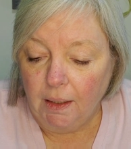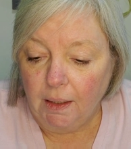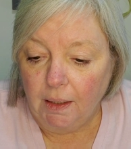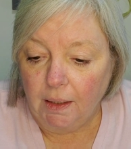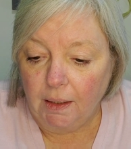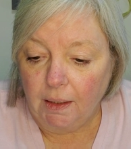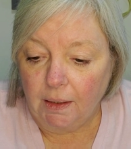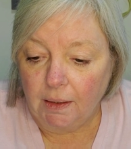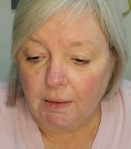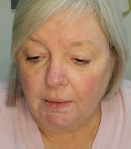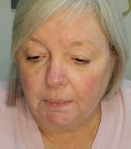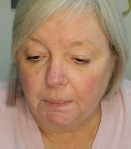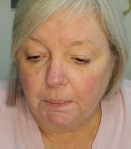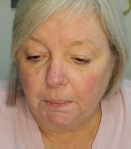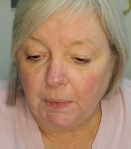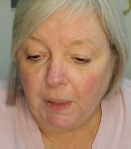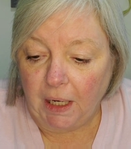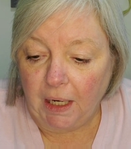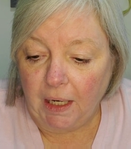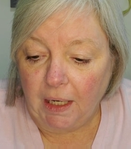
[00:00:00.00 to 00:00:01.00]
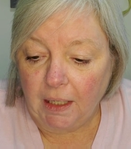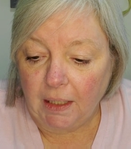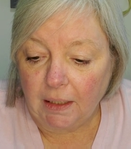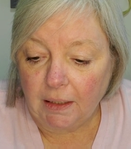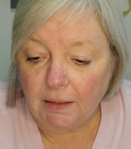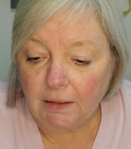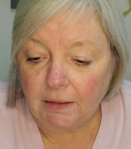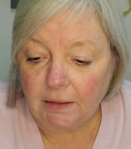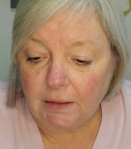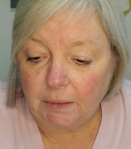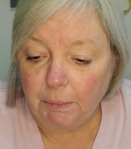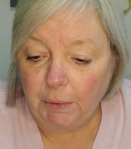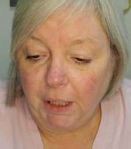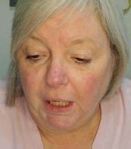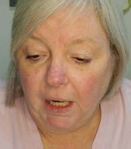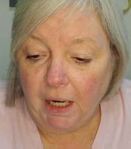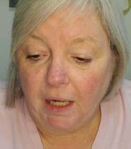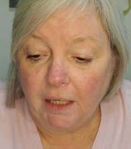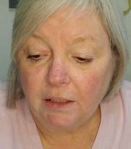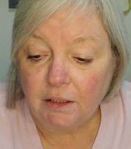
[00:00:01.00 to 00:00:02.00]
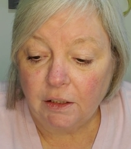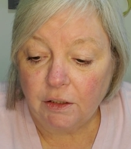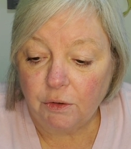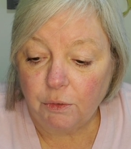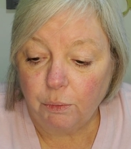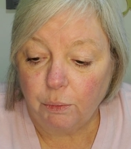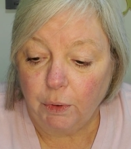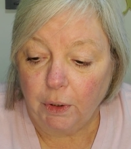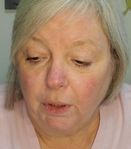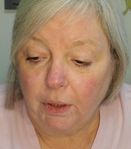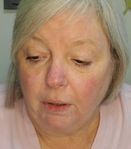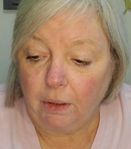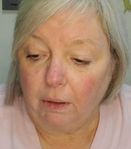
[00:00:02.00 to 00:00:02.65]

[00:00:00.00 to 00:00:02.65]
Um, and to be honest with